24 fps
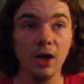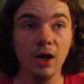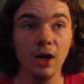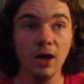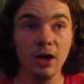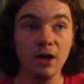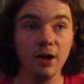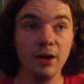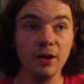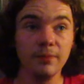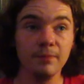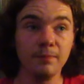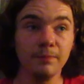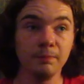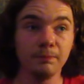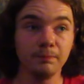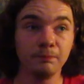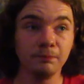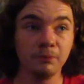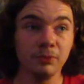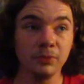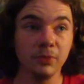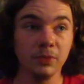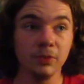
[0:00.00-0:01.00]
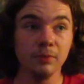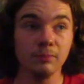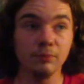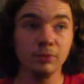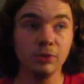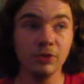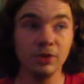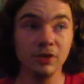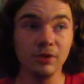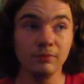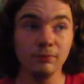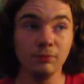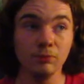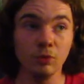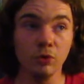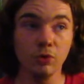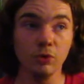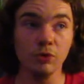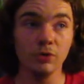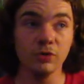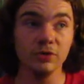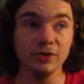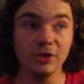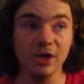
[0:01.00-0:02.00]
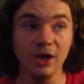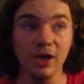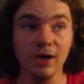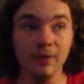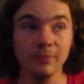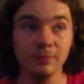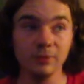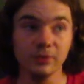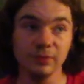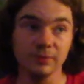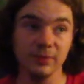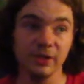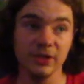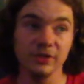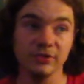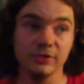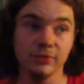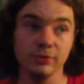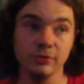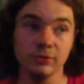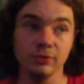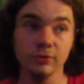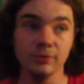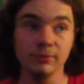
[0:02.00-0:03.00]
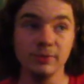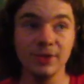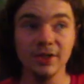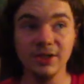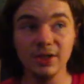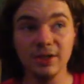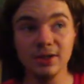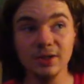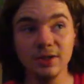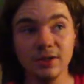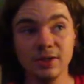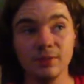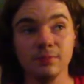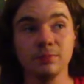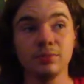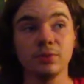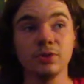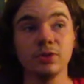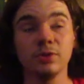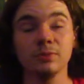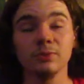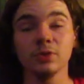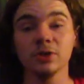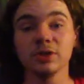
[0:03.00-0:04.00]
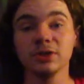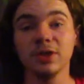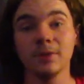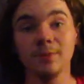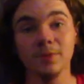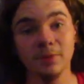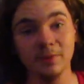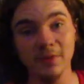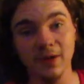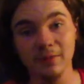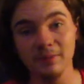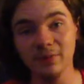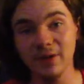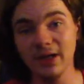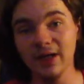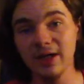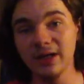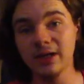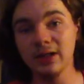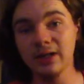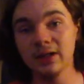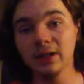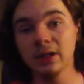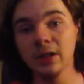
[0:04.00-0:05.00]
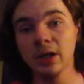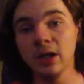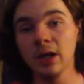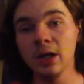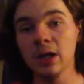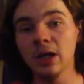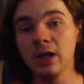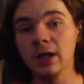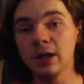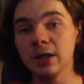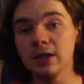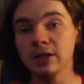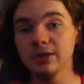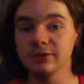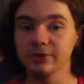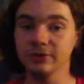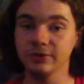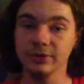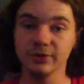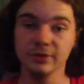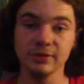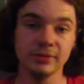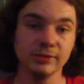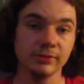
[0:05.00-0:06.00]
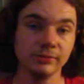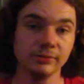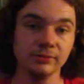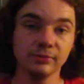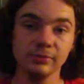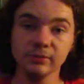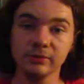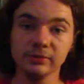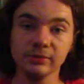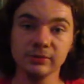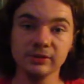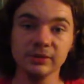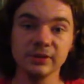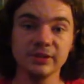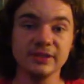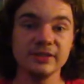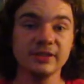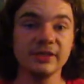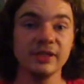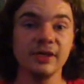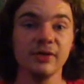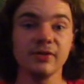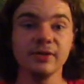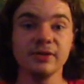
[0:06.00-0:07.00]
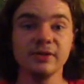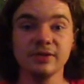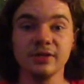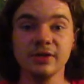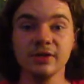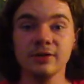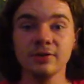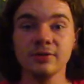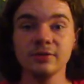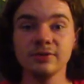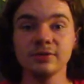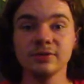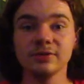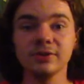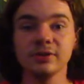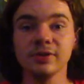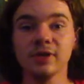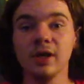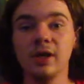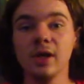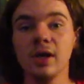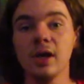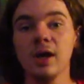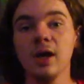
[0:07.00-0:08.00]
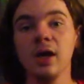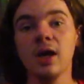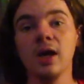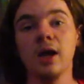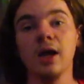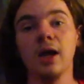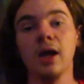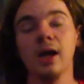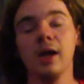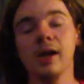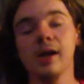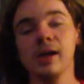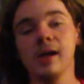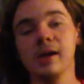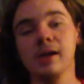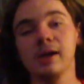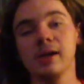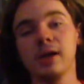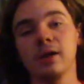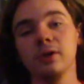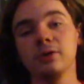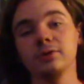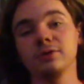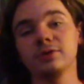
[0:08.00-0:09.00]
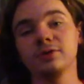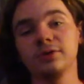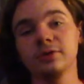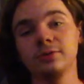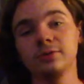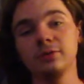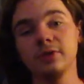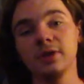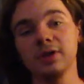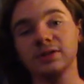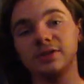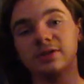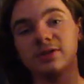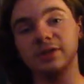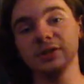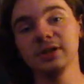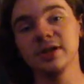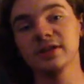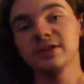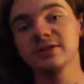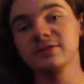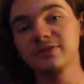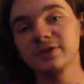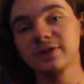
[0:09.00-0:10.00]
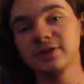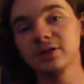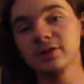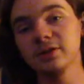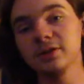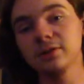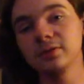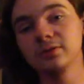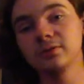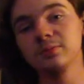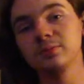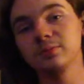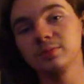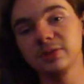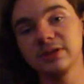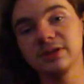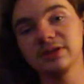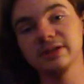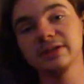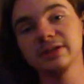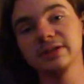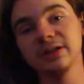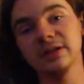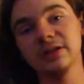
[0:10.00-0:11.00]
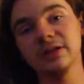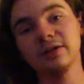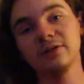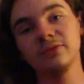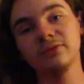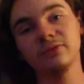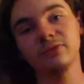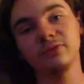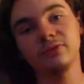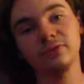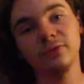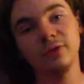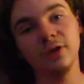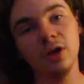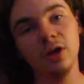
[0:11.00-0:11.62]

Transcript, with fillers: I'm putting more time to my social media and putting more time to my painting. So let's see how this goes. And I will see you guys in the next video. Peace and love.